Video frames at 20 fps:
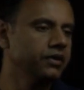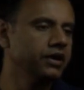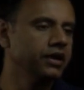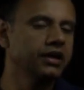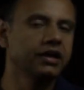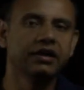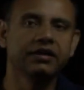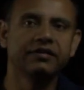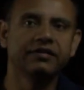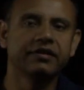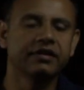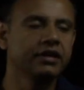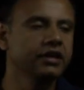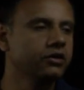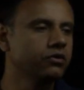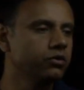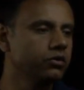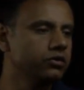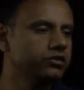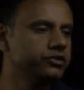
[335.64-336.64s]
is
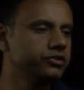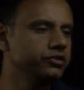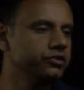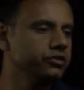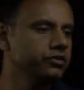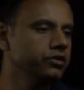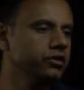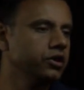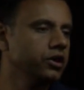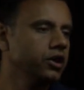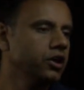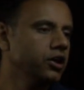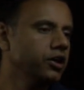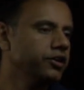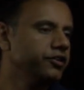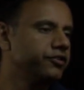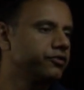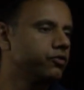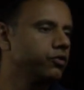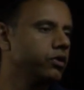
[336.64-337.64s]
equal to
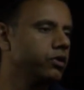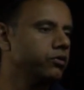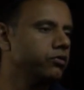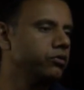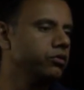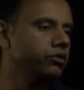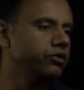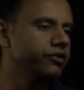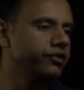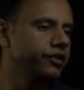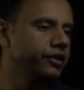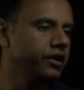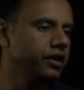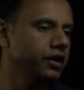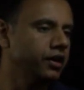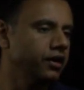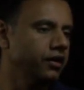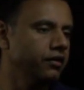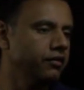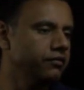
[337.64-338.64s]
square root
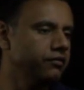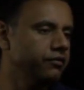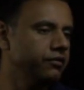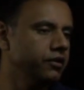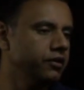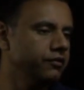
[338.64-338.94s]
of